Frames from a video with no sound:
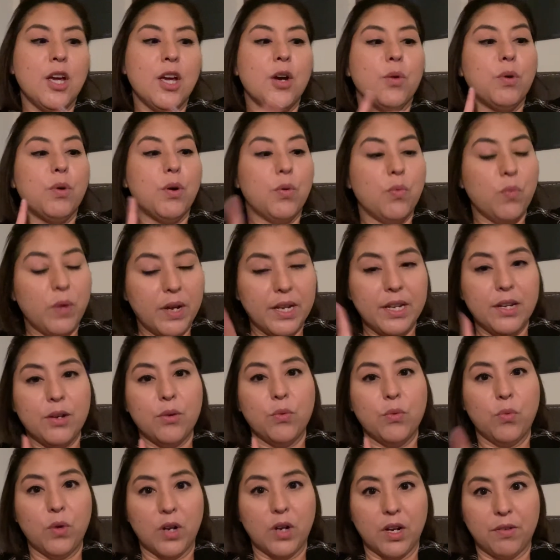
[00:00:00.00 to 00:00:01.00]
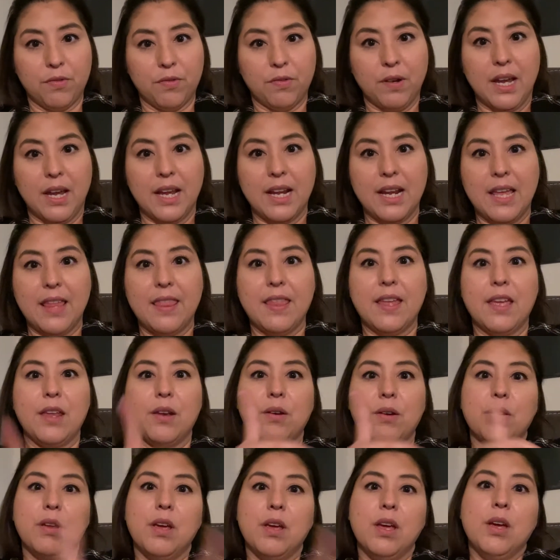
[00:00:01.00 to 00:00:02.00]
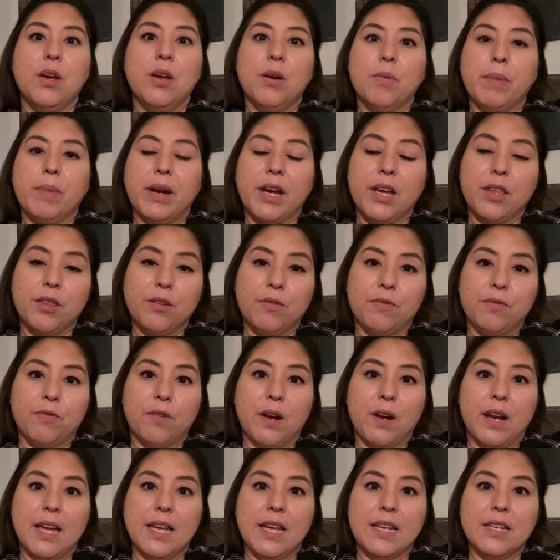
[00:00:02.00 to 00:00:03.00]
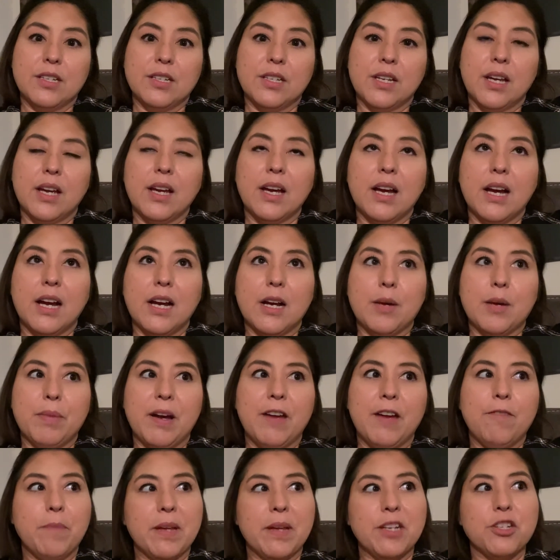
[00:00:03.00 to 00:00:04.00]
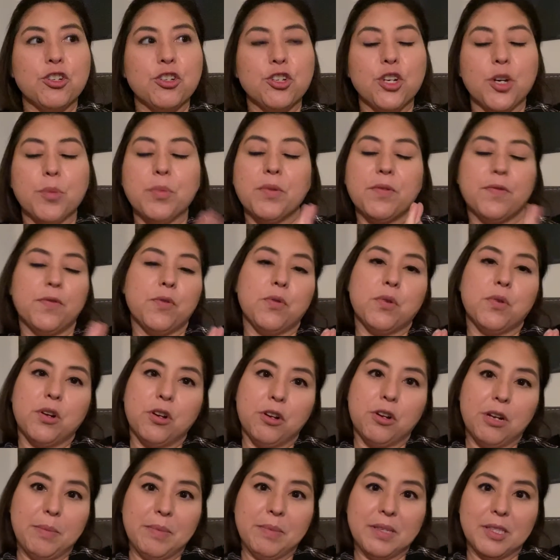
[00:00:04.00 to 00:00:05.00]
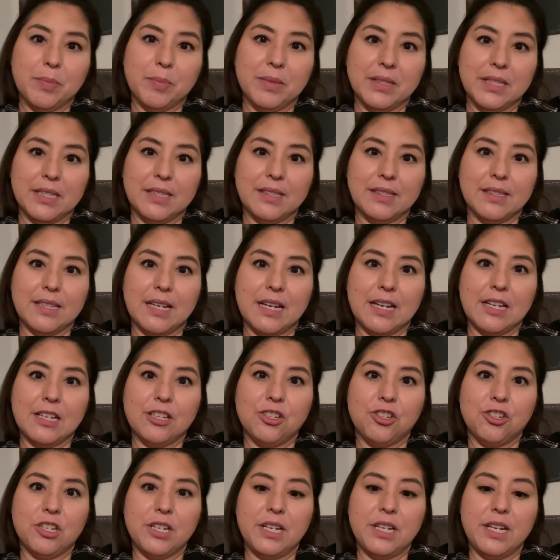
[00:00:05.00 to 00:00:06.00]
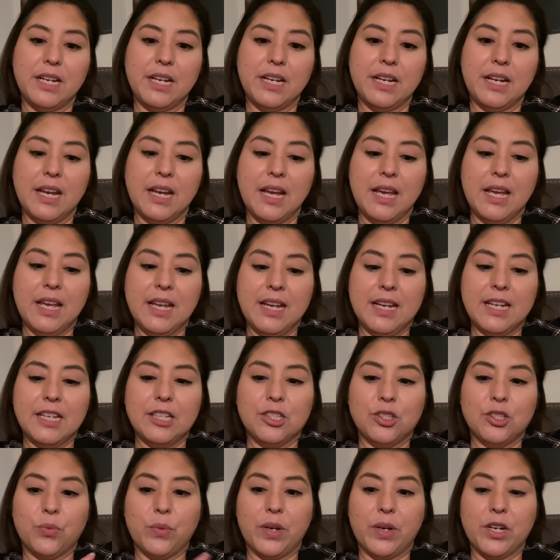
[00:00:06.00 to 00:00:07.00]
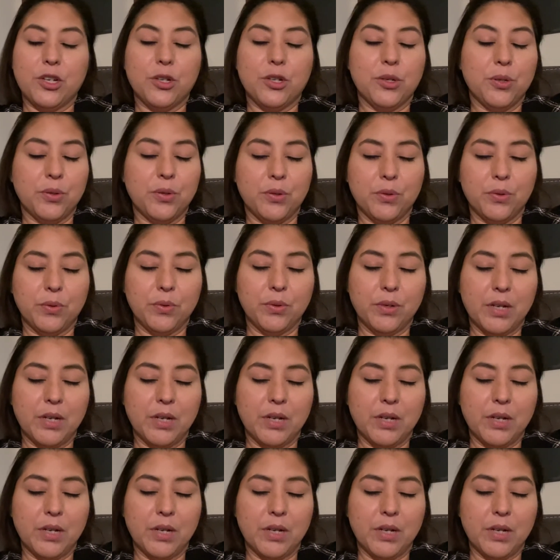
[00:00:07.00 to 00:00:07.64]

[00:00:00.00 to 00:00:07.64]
Well, one work friend and then my other friend, I mentioned her before. Her name is Melissa. She is the one who